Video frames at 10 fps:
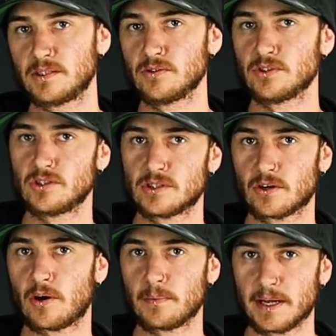you'll use a
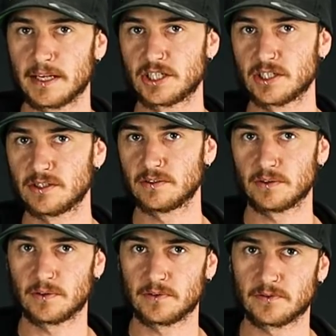combination
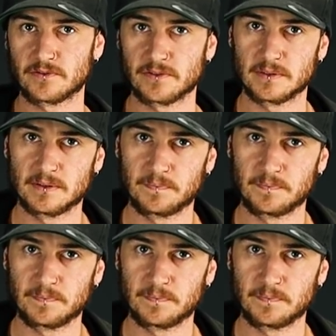of,